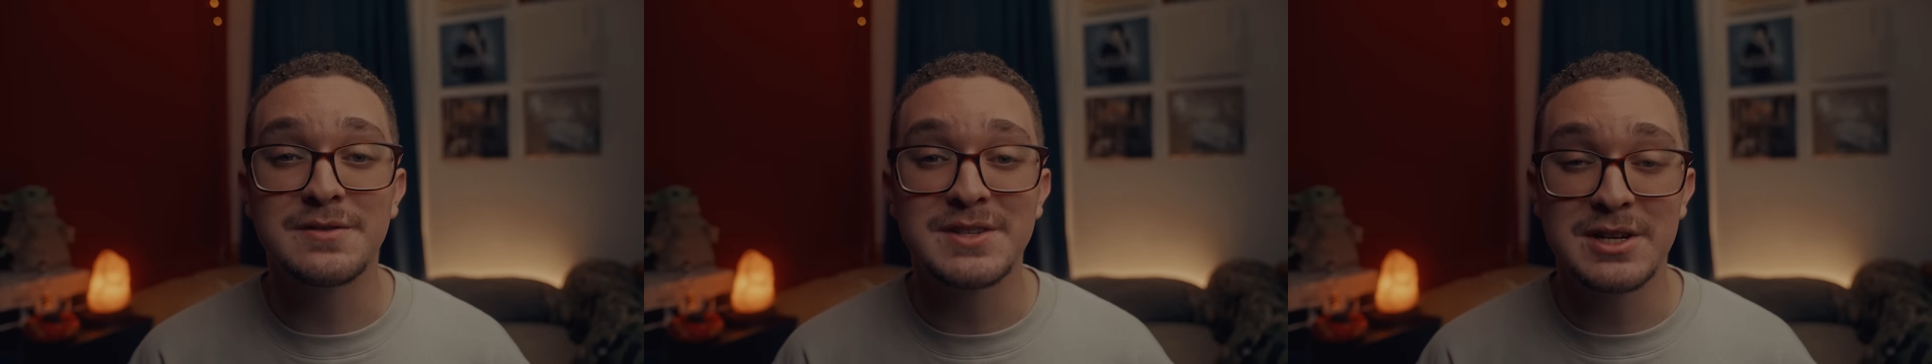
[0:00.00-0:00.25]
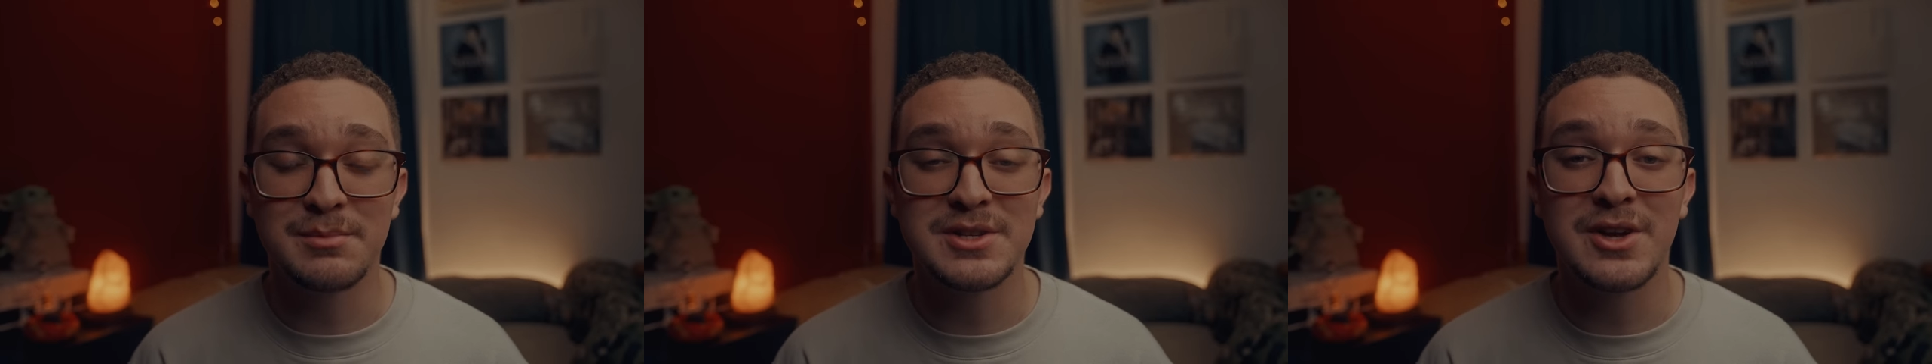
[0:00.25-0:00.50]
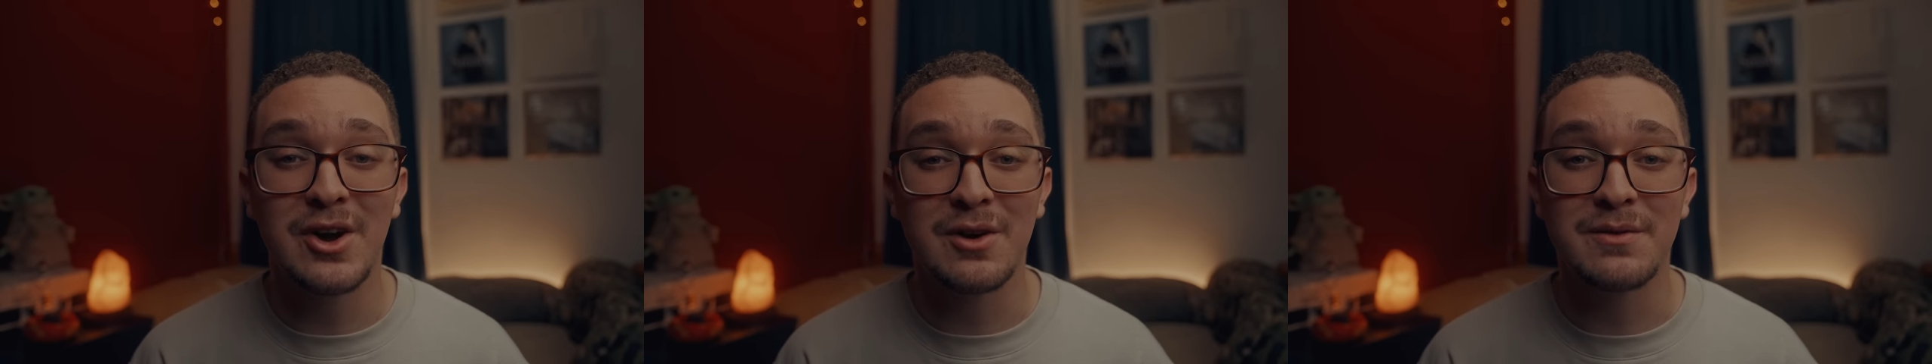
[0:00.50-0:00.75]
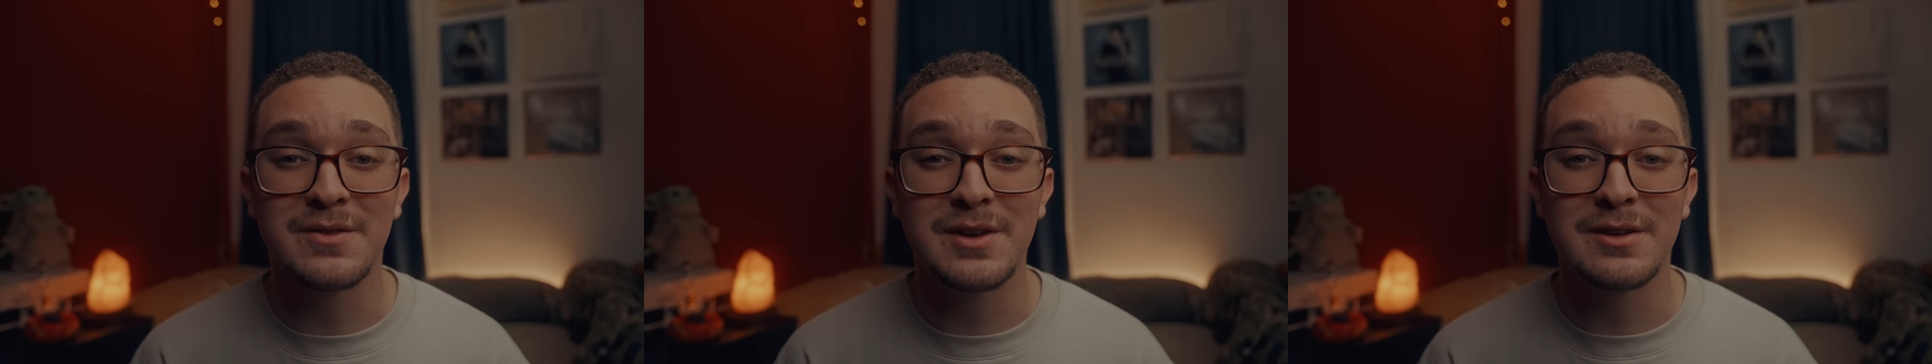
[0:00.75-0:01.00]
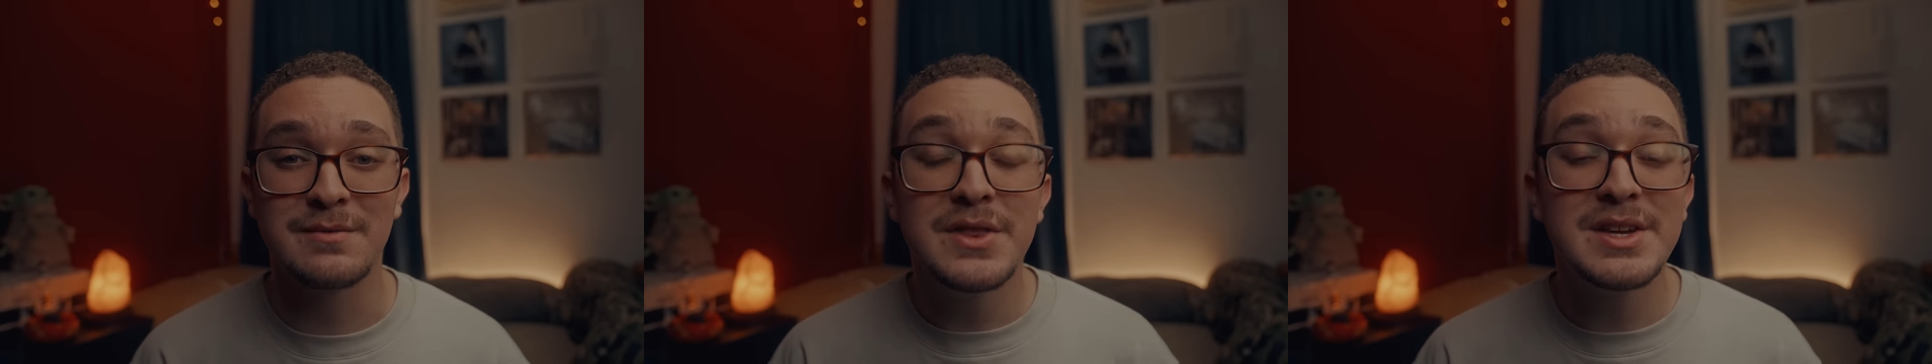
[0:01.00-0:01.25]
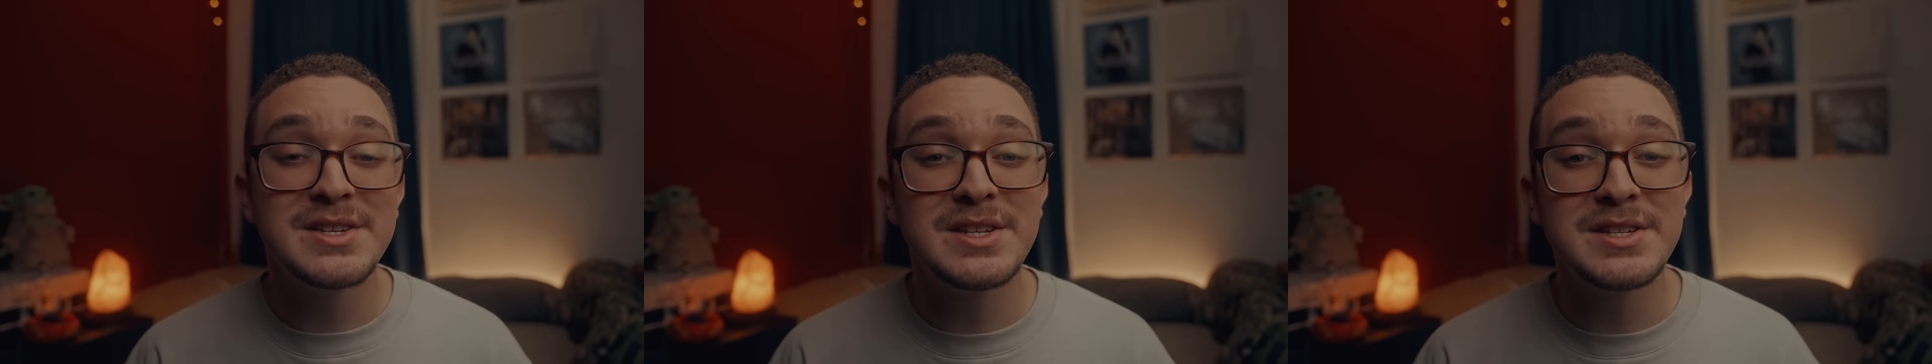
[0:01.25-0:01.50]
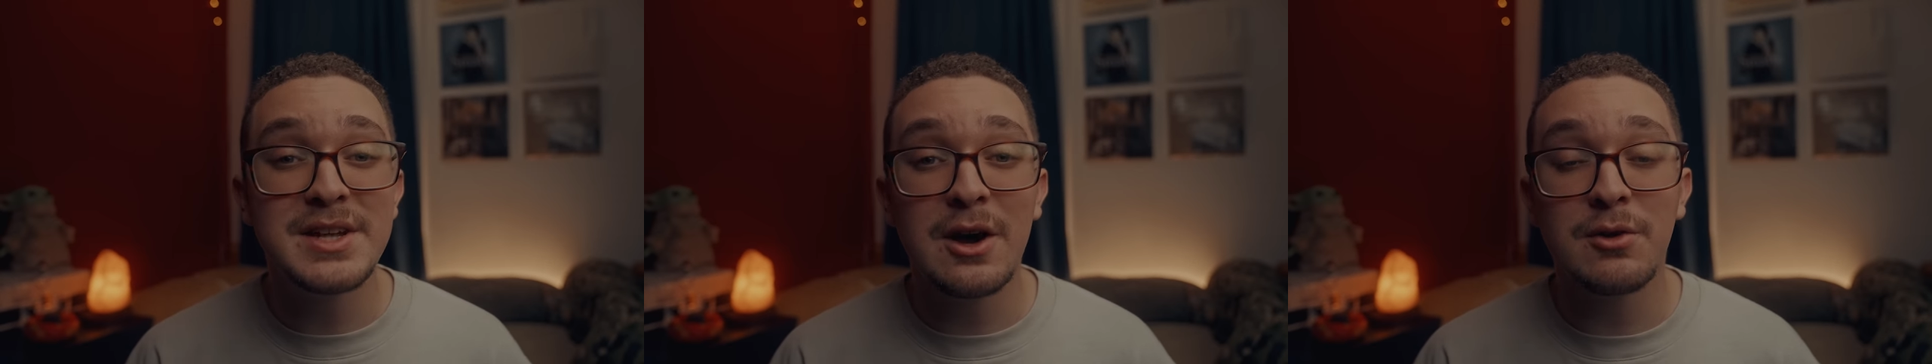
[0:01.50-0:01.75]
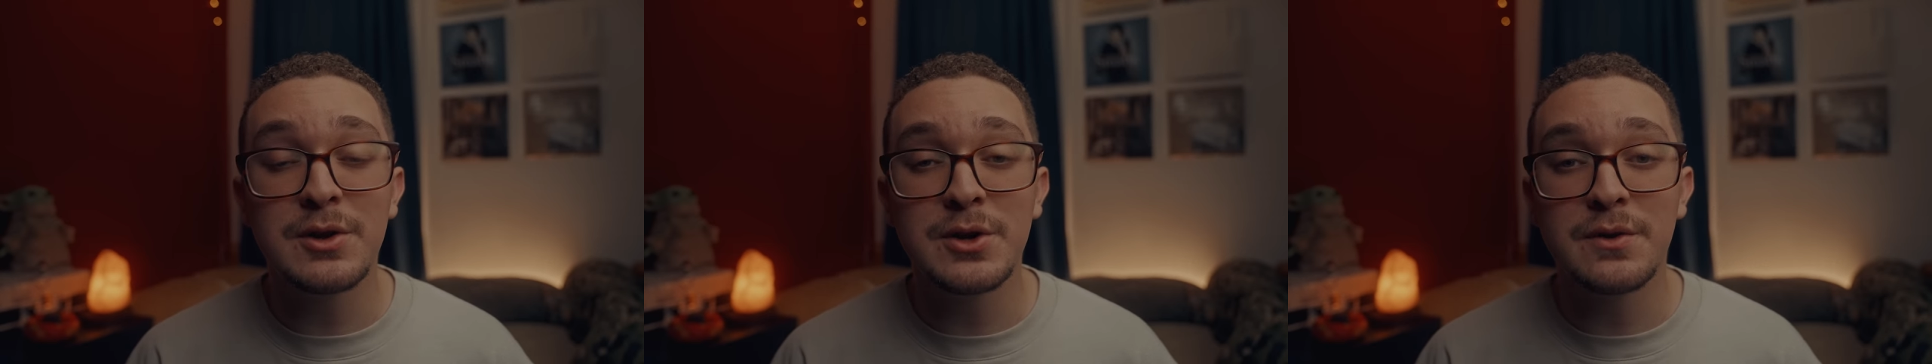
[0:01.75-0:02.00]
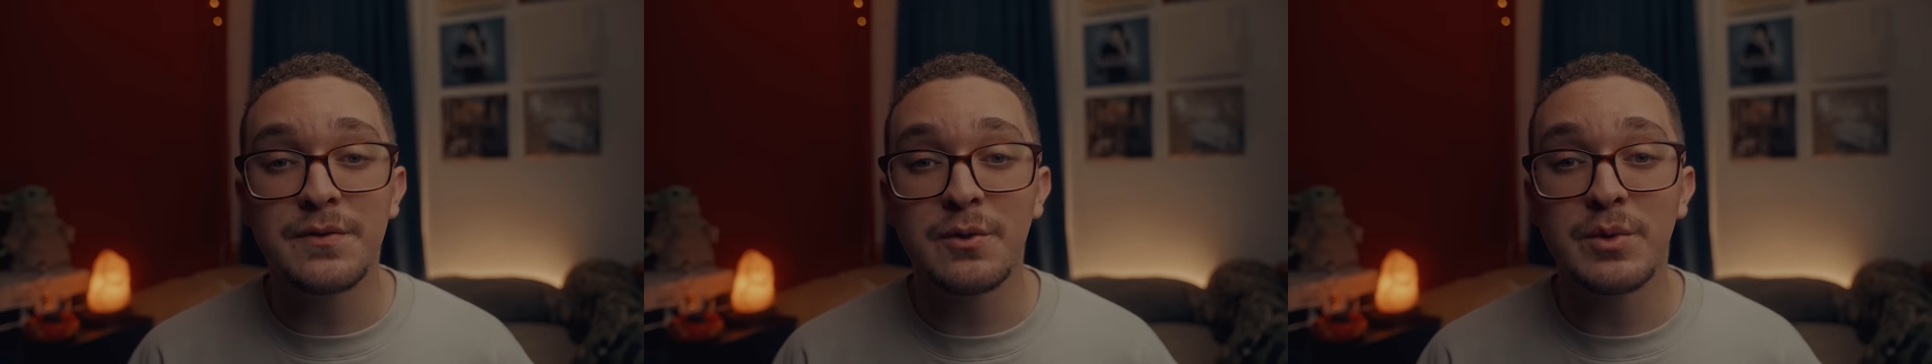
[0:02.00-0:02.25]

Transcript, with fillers: cinematography. This does not only go for